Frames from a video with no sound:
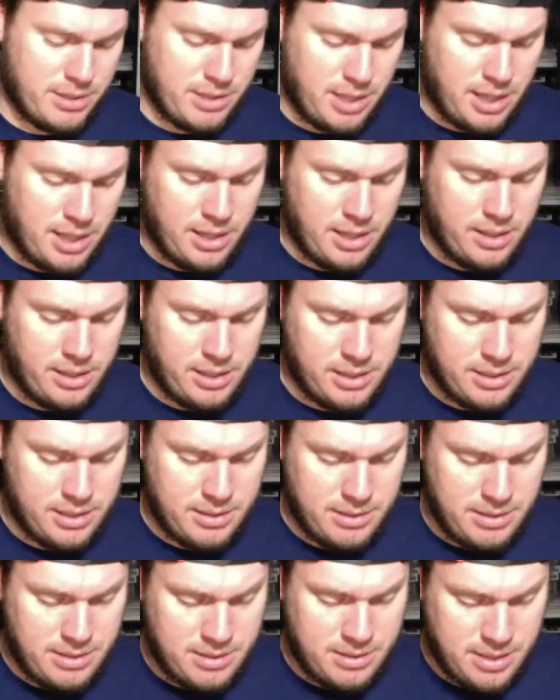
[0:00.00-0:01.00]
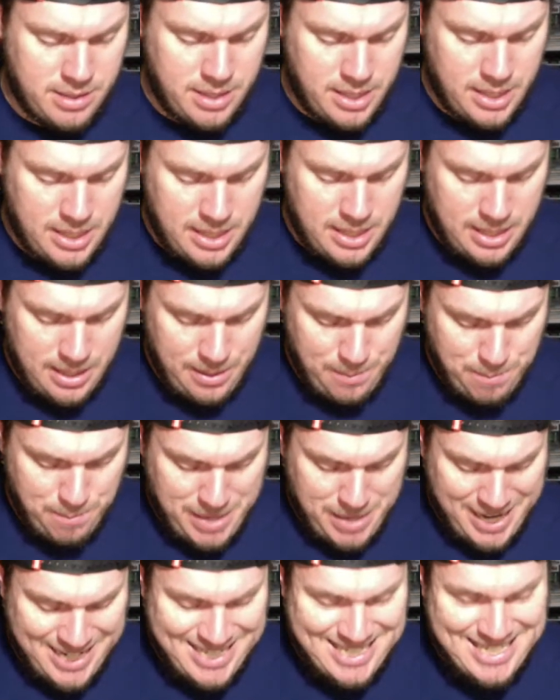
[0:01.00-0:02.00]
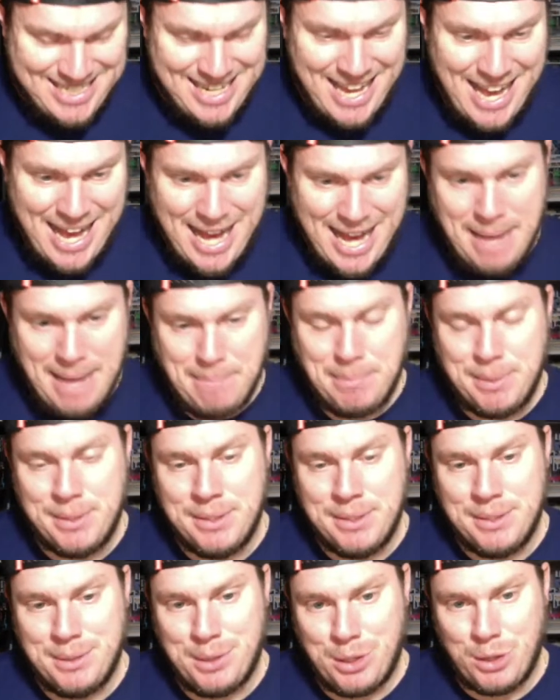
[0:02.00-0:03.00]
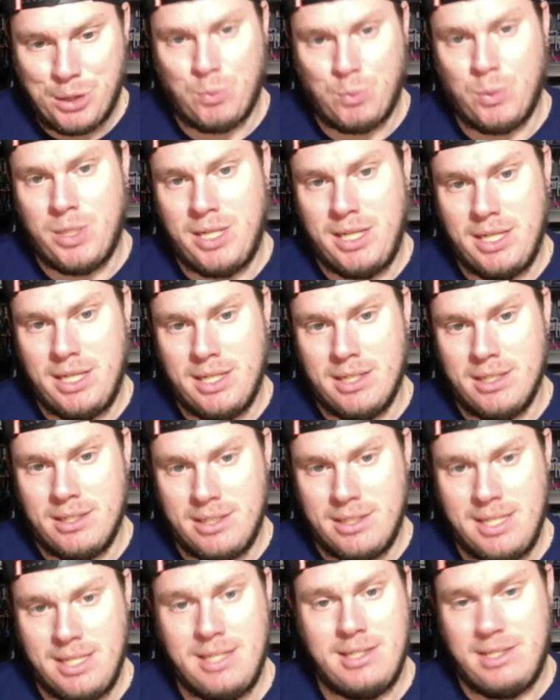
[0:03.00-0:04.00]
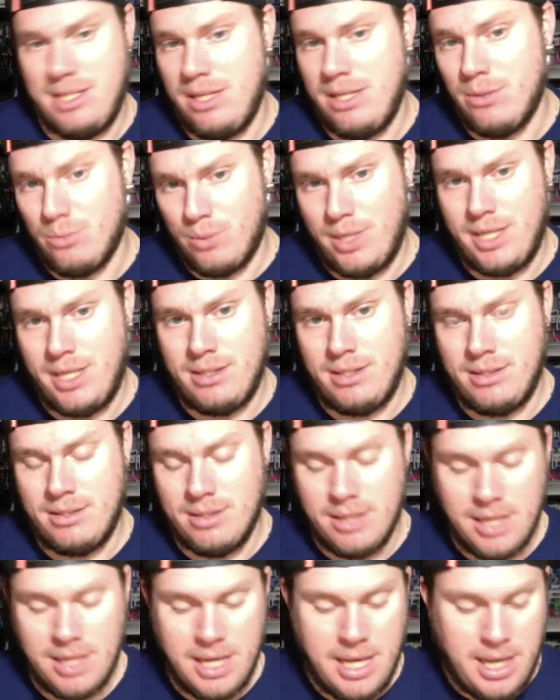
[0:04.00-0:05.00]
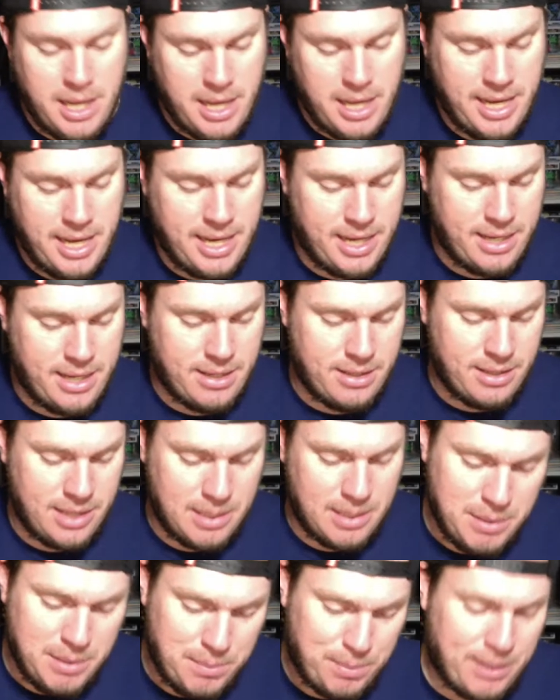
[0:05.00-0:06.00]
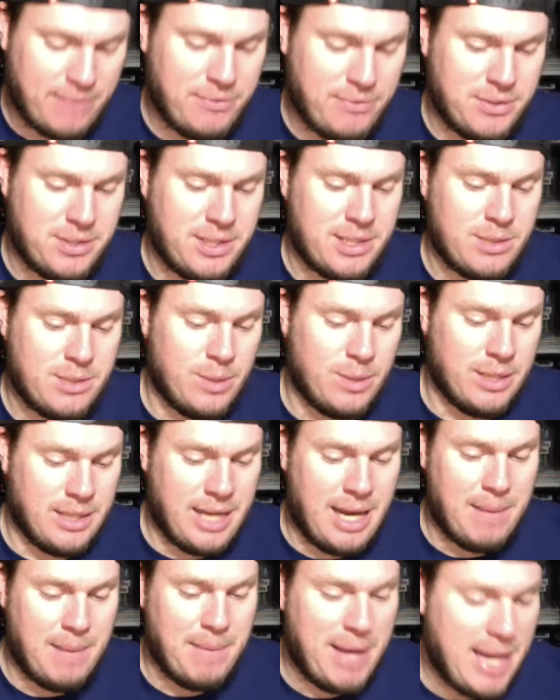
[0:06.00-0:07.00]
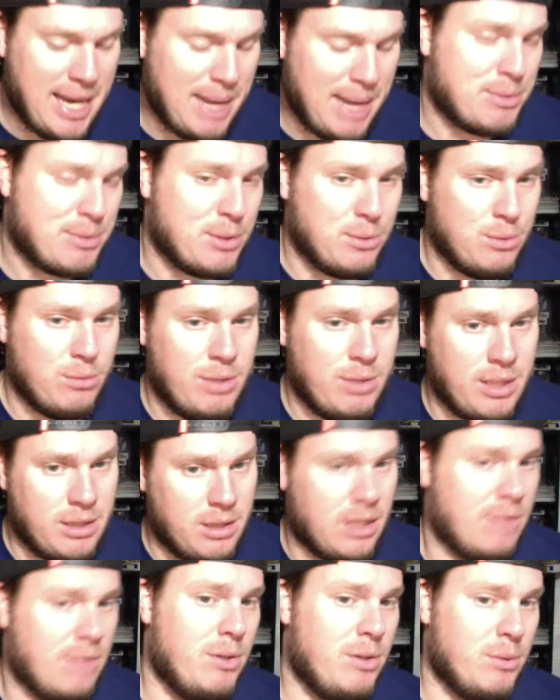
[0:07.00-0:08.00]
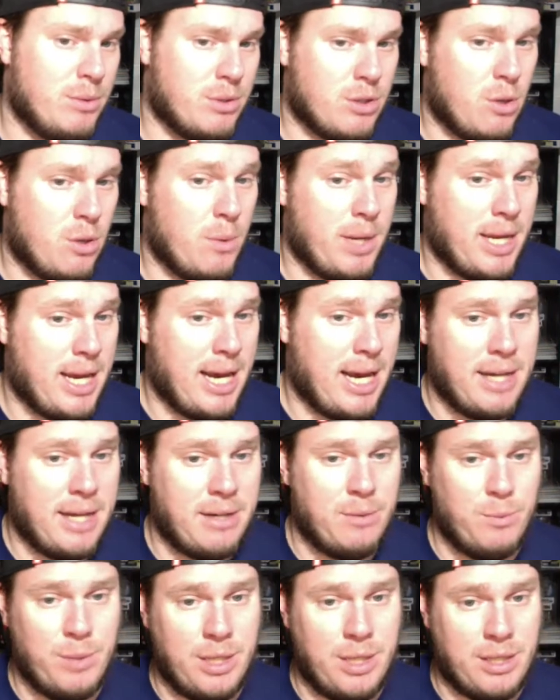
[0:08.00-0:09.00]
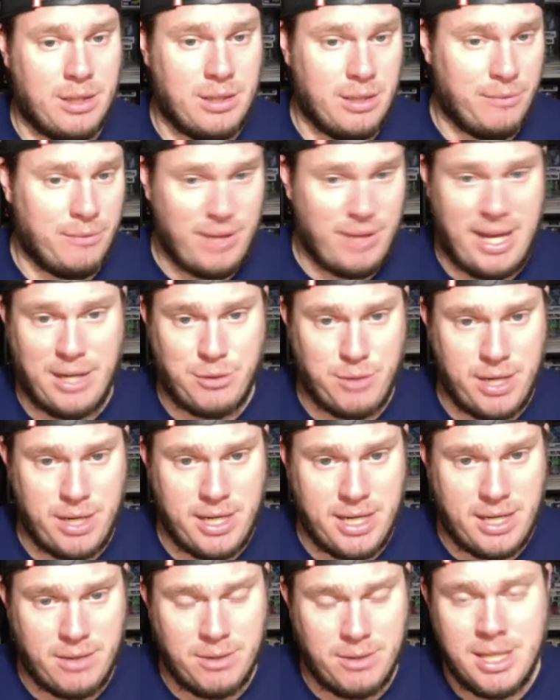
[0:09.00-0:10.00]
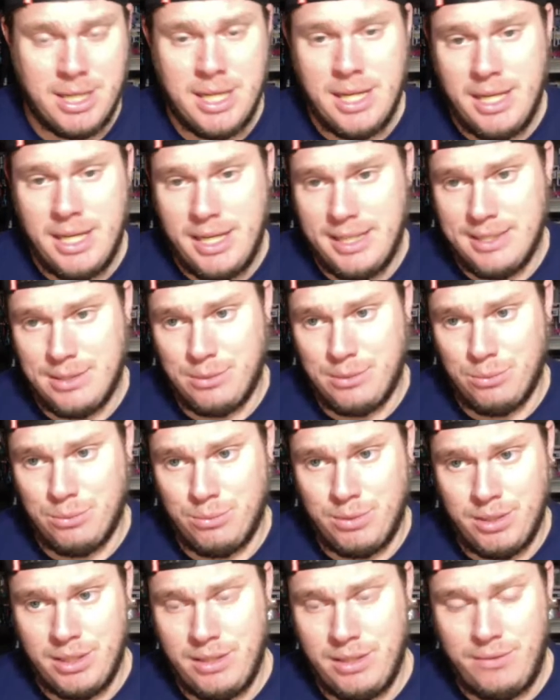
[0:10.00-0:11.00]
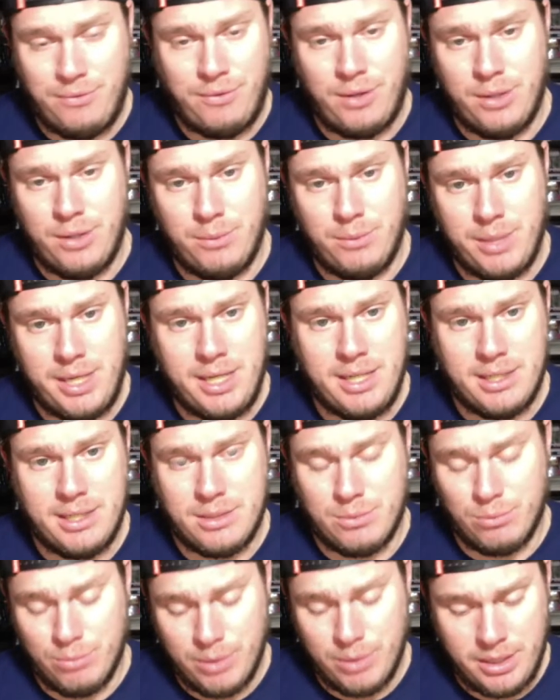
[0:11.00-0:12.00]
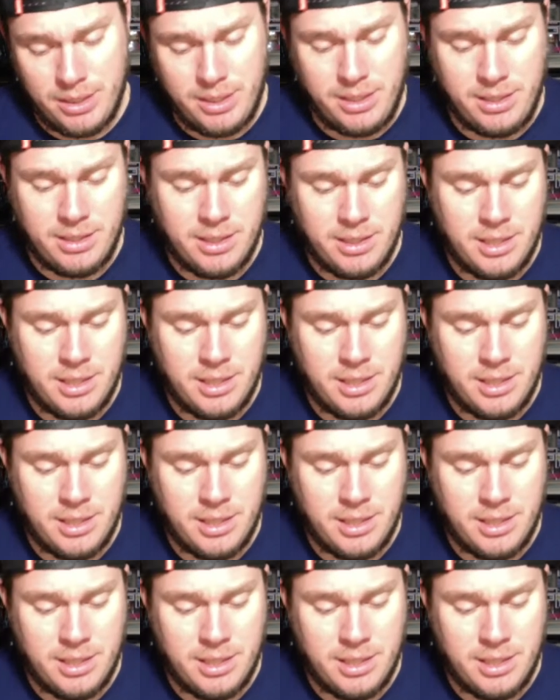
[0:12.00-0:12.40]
are my top three DC reads. And let me preface this with I'm absolutely loving what's going on with The Flash right now. It's a really fun read. It's really